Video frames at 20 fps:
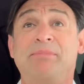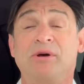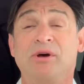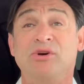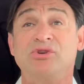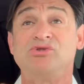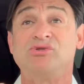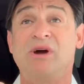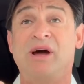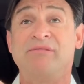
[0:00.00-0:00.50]
and
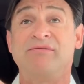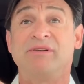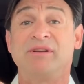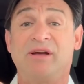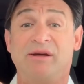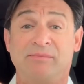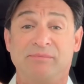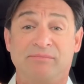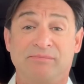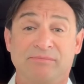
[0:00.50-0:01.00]
go traffic
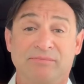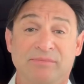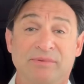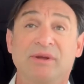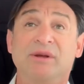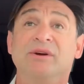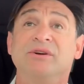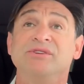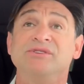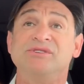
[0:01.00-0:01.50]
and
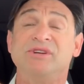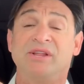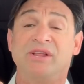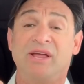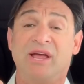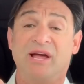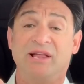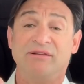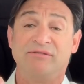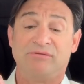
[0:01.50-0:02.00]
here in Southern
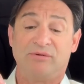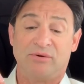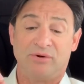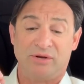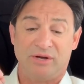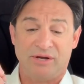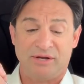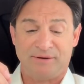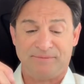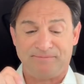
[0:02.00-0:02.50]

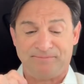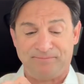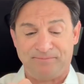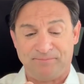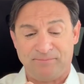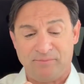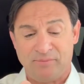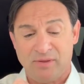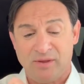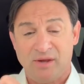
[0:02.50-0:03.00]
California. And
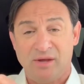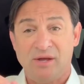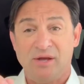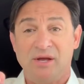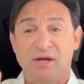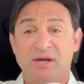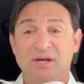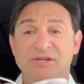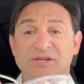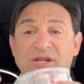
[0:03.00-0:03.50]

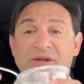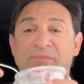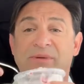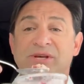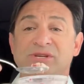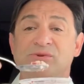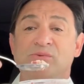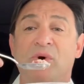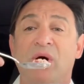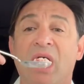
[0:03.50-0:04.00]
so the
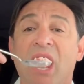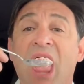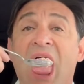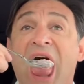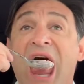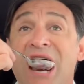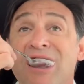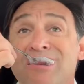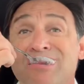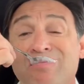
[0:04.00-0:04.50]
best way
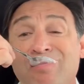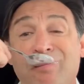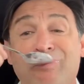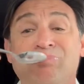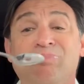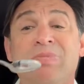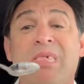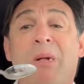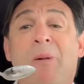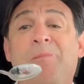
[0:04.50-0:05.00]

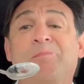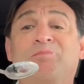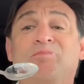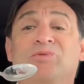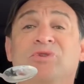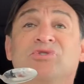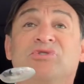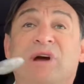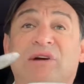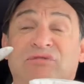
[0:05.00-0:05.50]

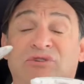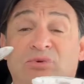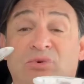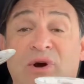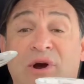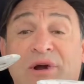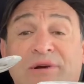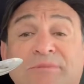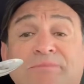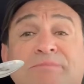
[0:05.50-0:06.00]
to drive to
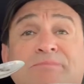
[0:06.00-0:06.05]
work